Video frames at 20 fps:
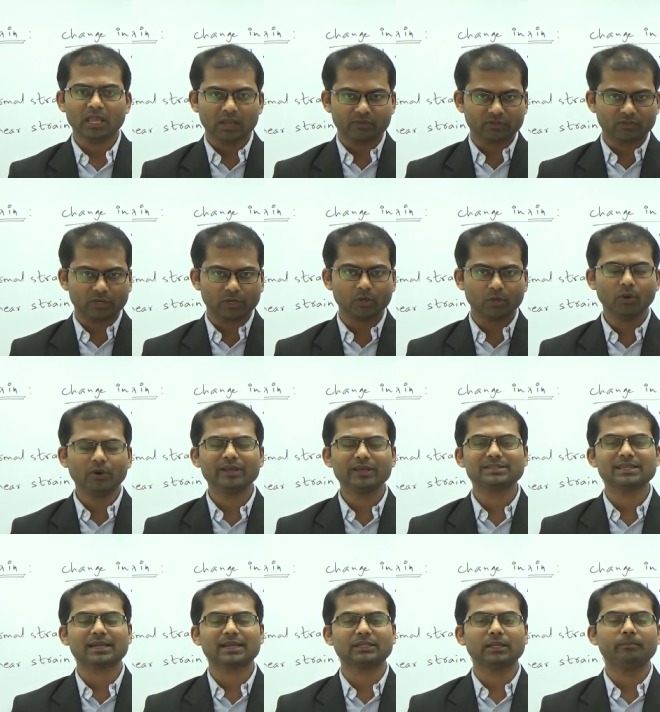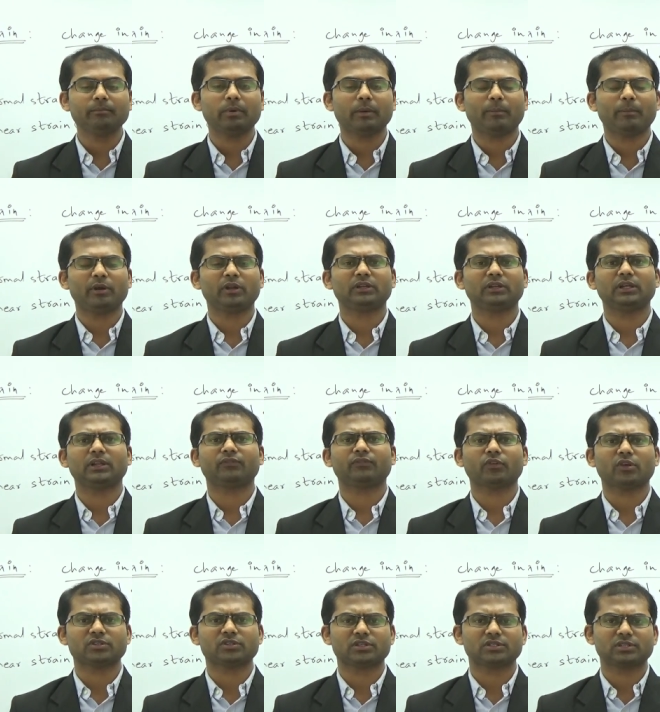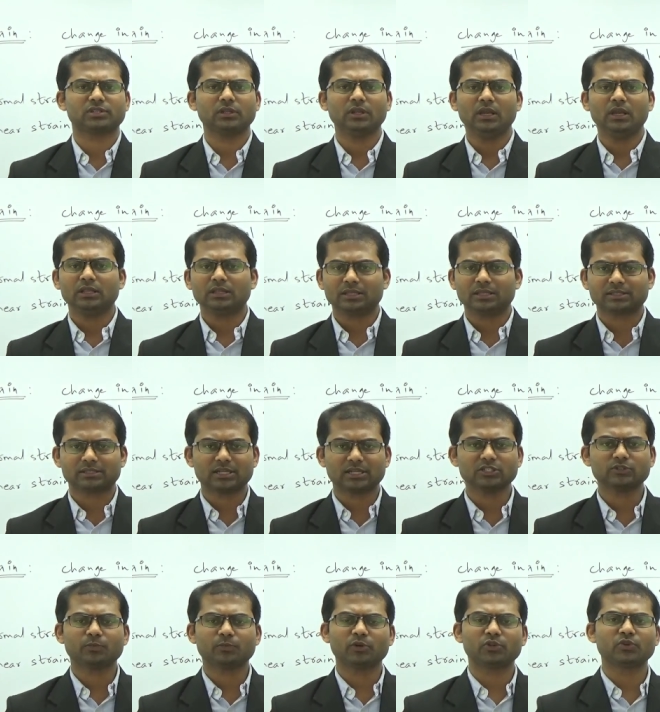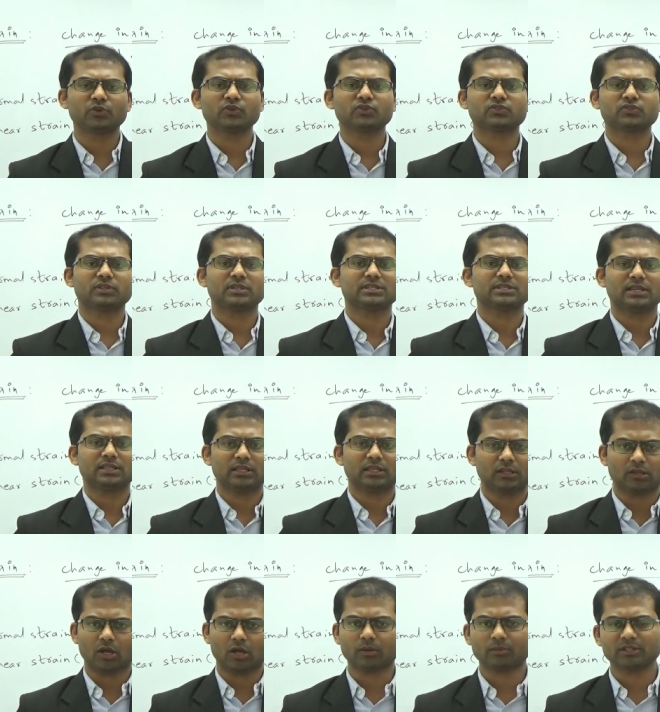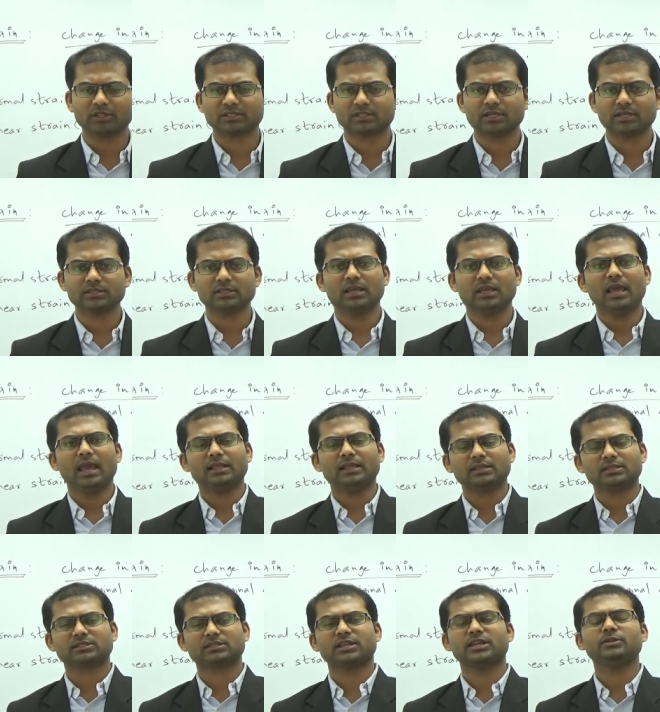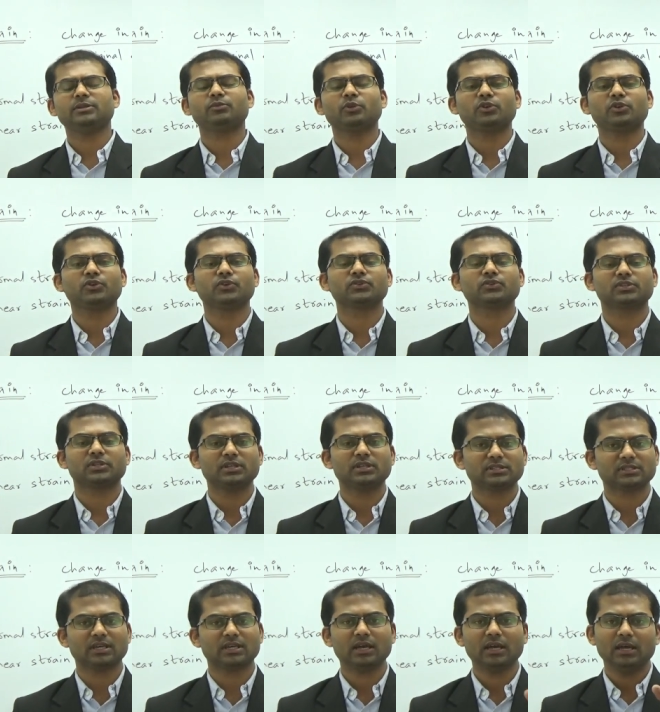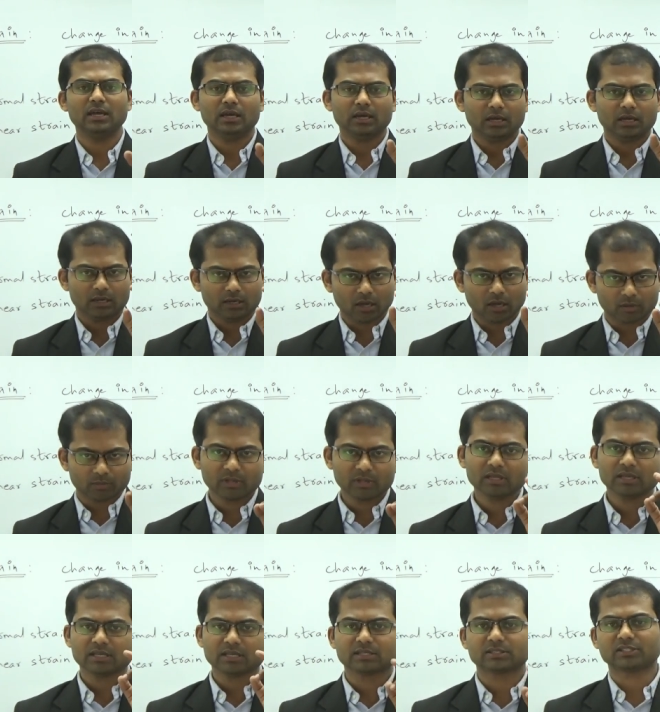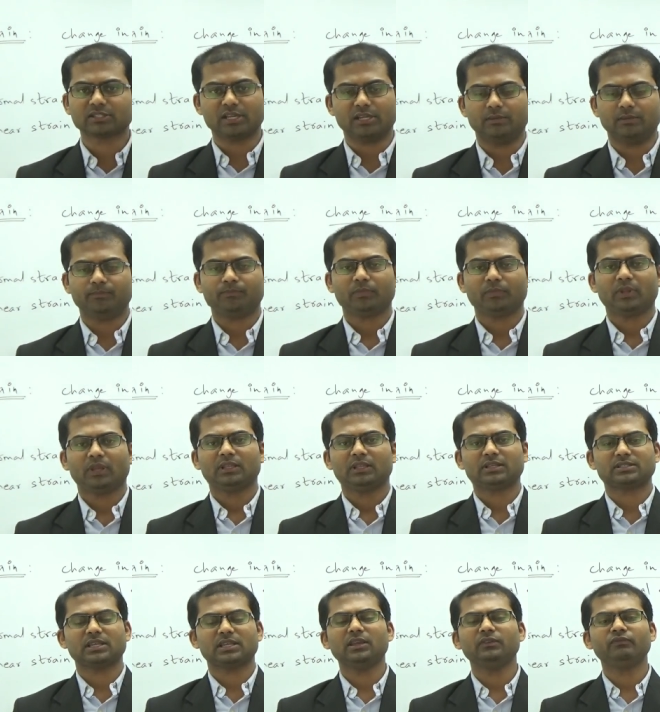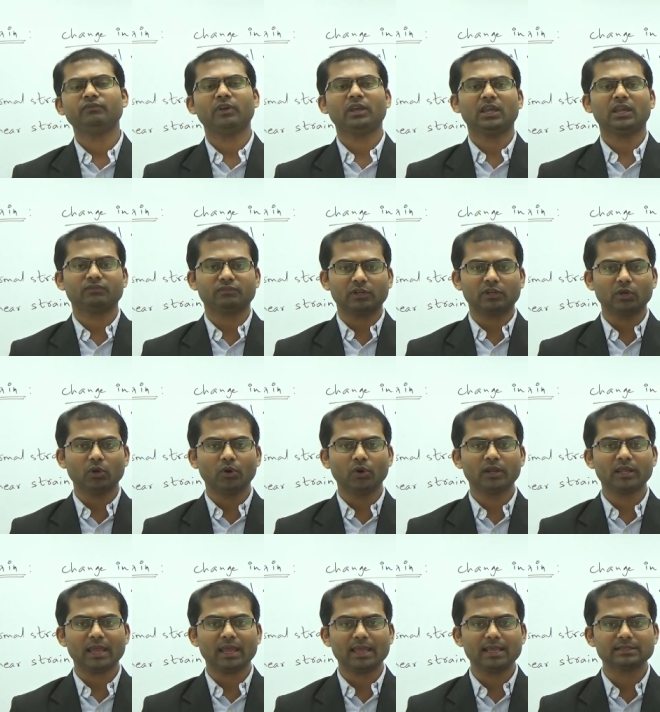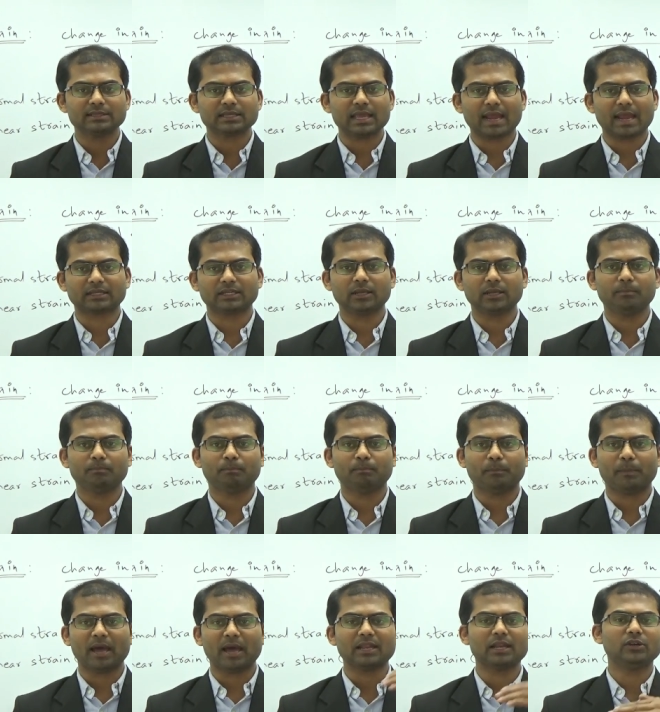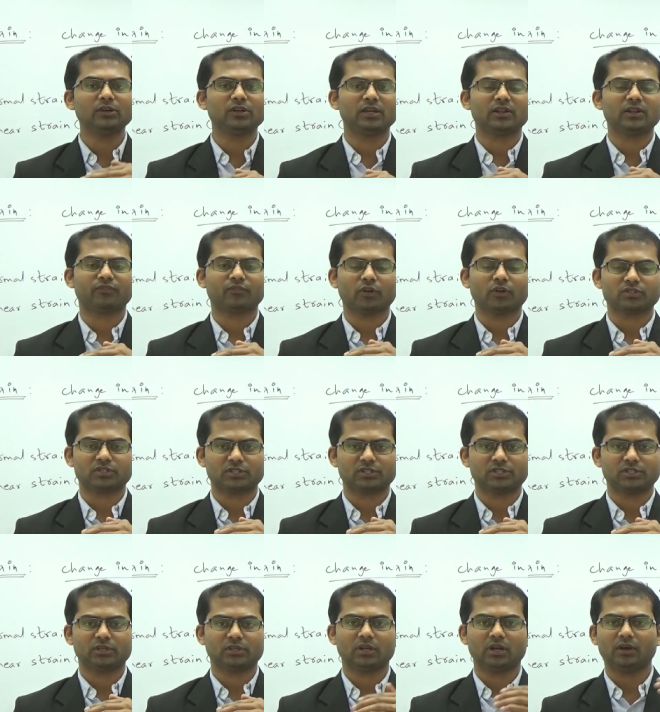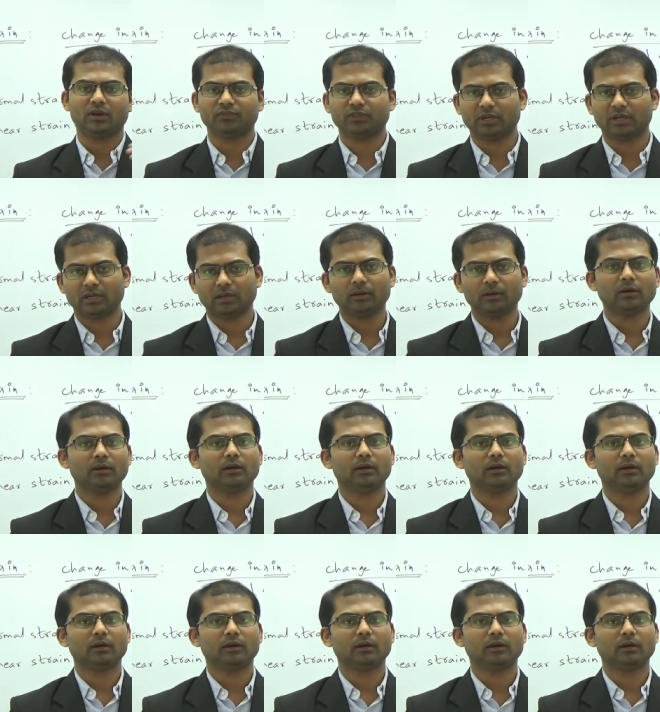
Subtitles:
If the load is acting perpendicular of cross section, the stress produced is either the normal stress and the strain produced is the normal strain. In the same way, if the load is acting parallel to area of cross section of the